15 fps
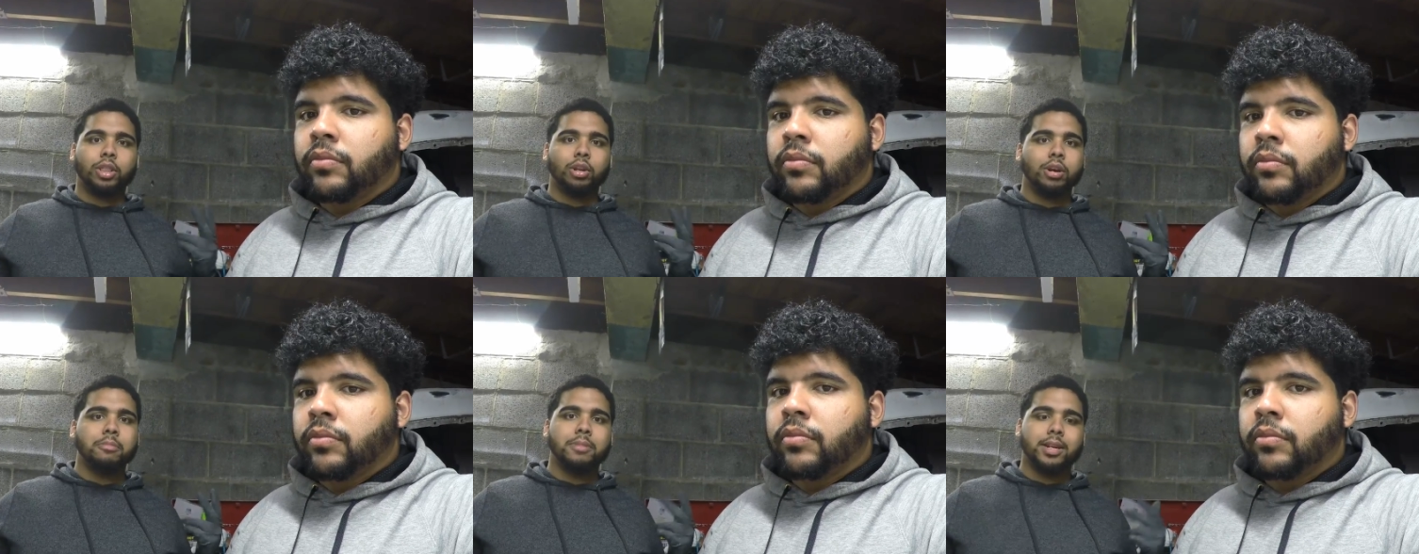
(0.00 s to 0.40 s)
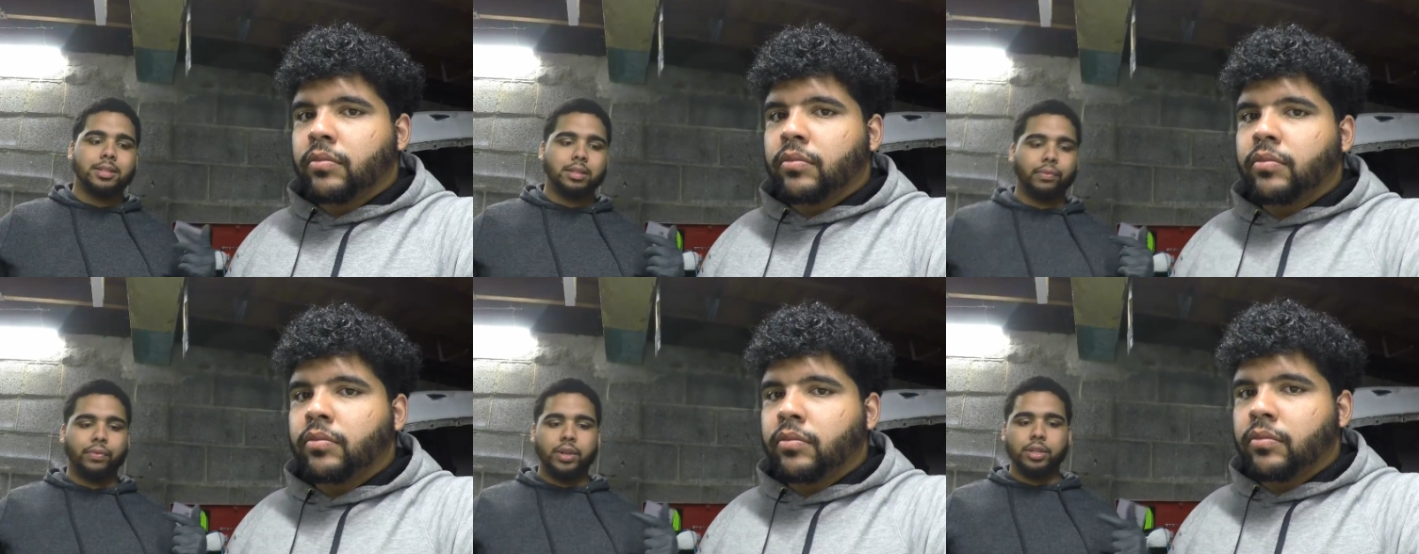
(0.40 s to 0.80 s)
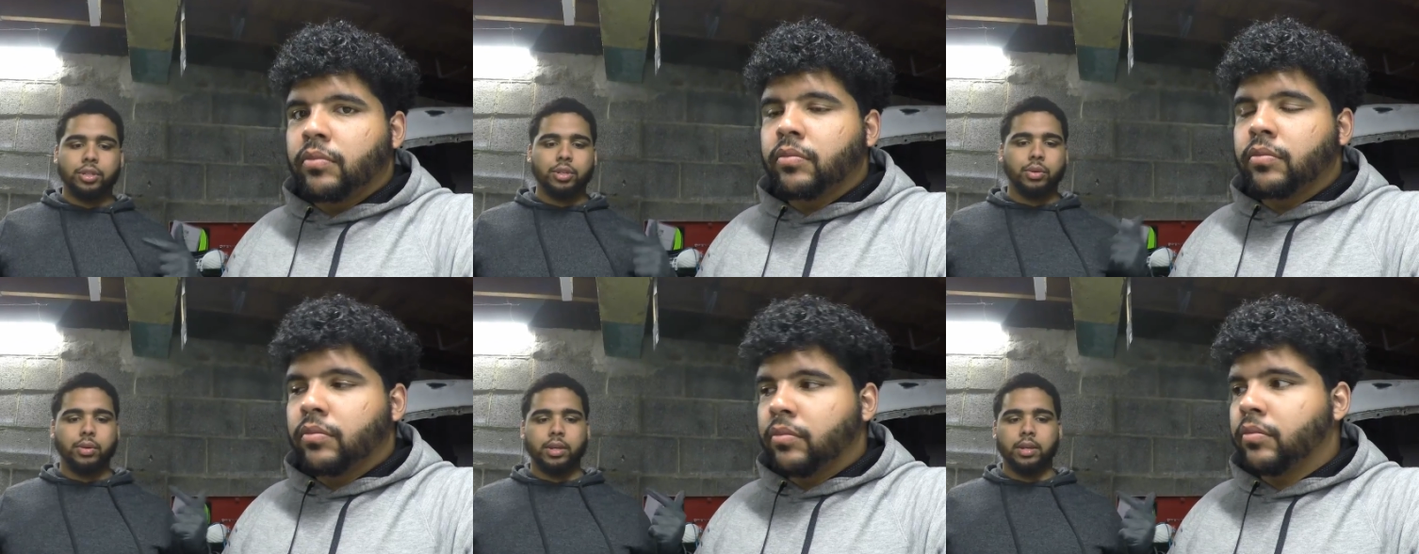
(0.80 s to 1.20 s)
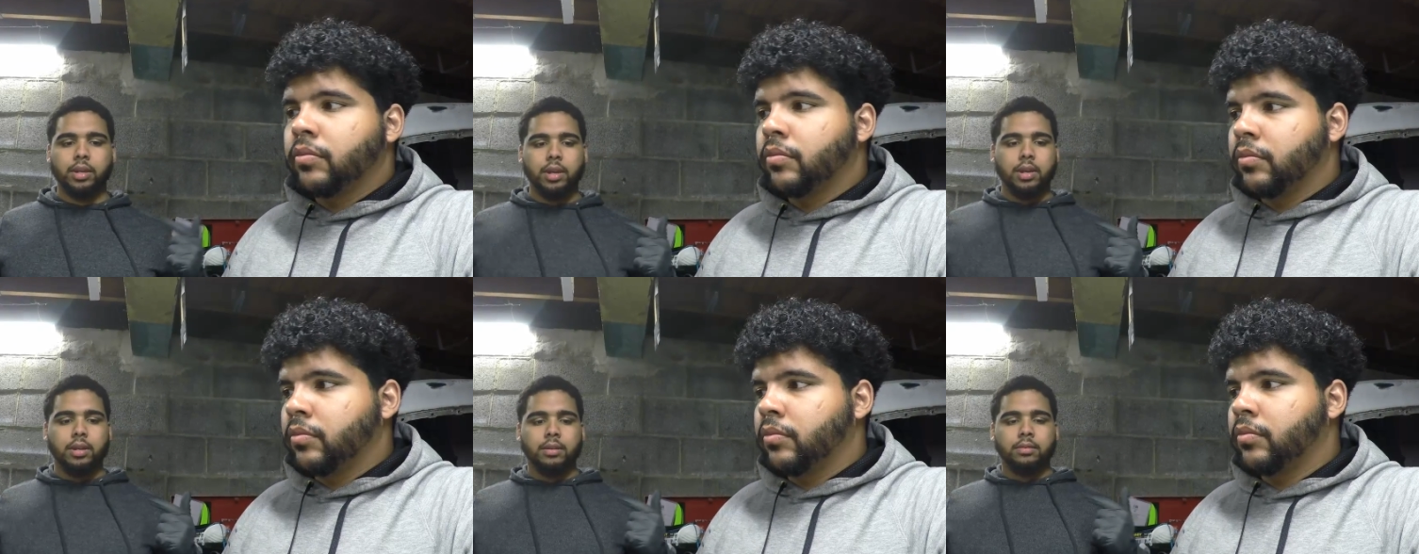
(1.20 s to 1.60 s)
Speaker 1: 30 minutes to finish doing,
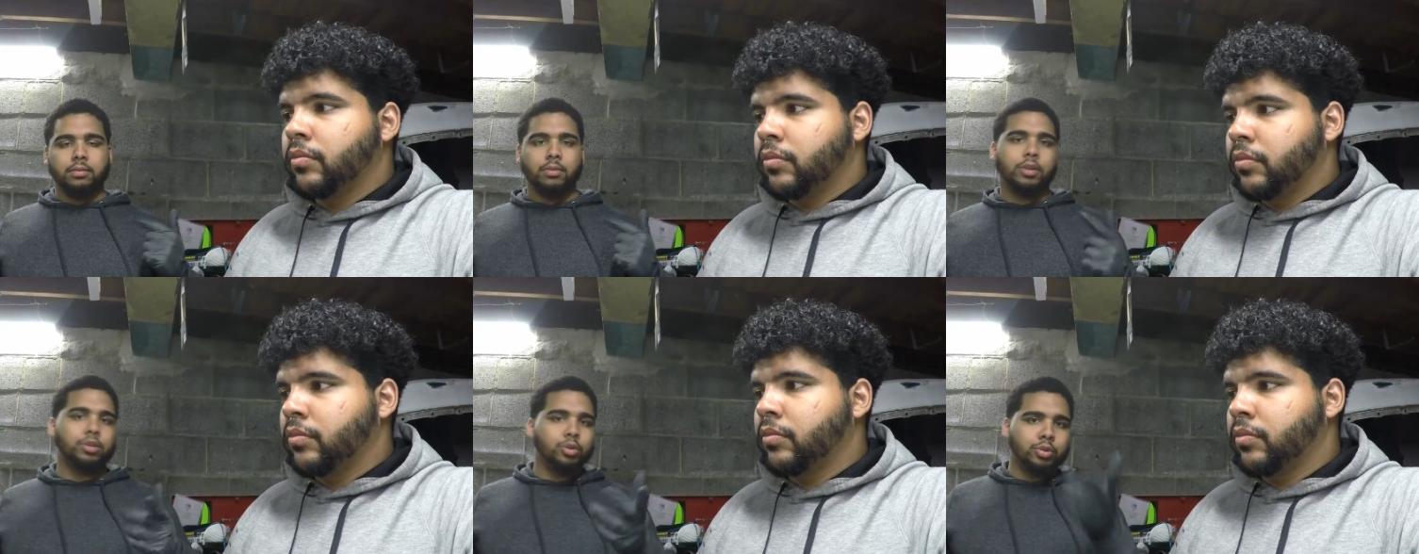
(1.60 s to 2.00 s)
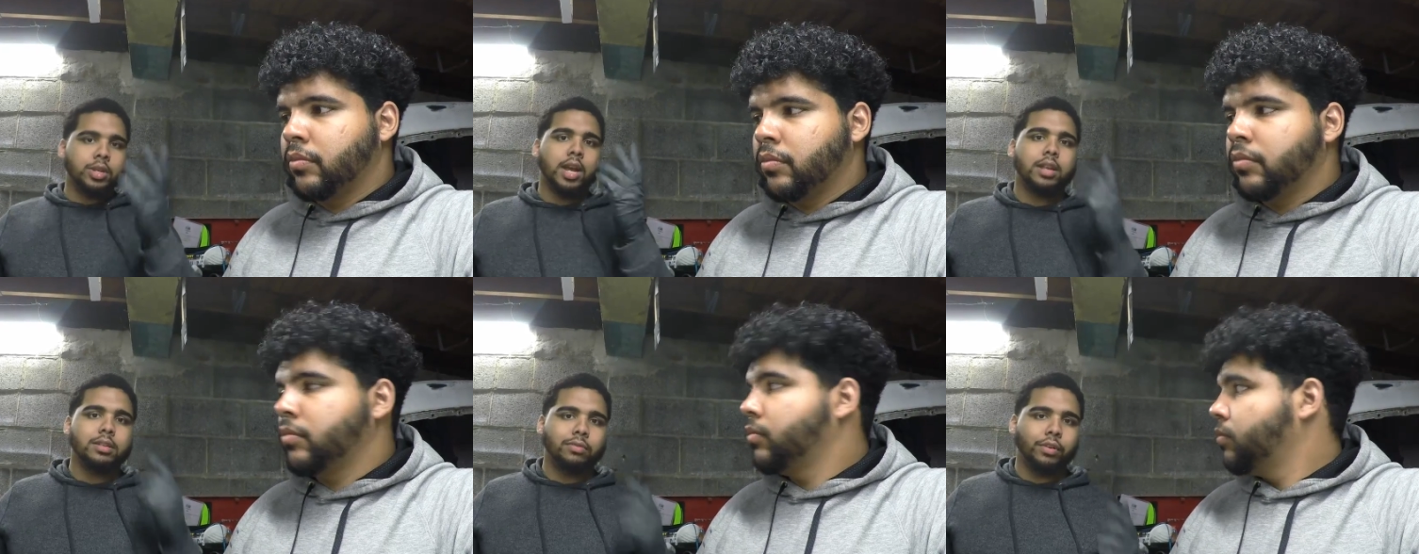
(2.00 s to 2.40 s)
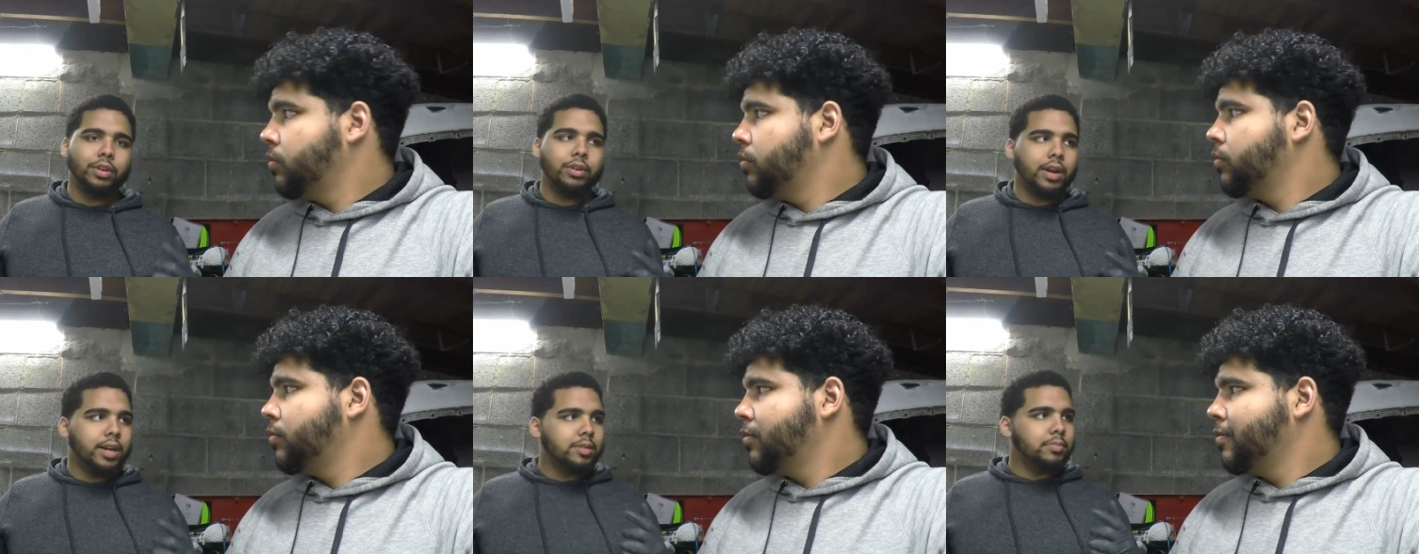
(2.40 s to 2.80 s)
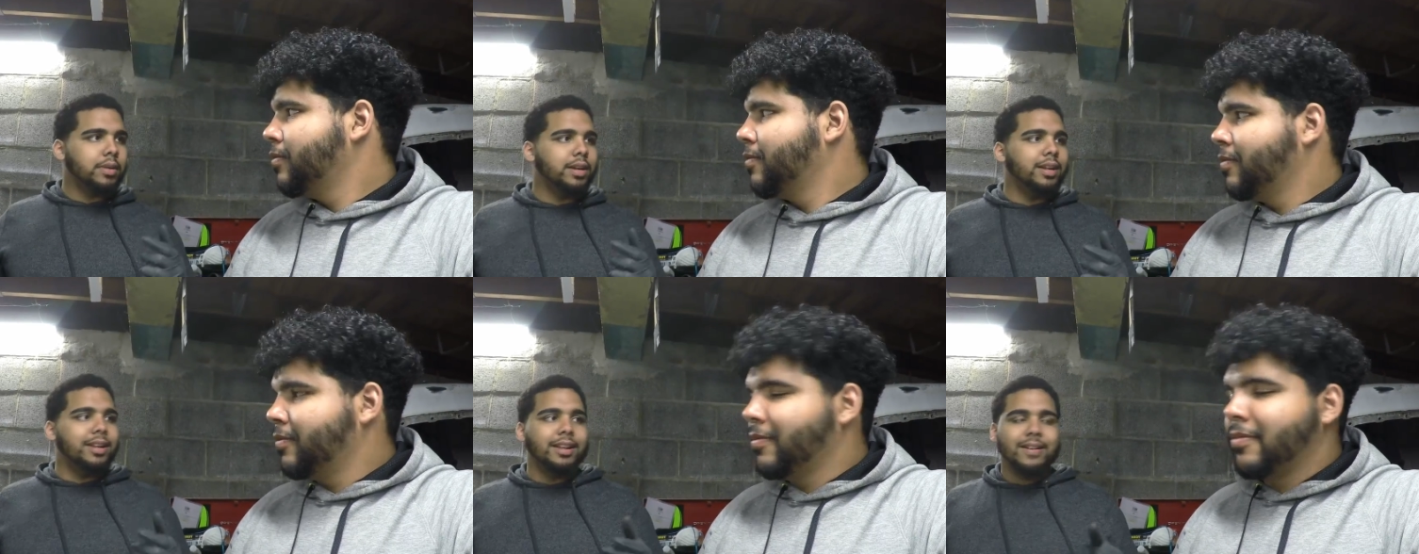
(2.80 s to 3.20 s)
well, two seconds for you guys, but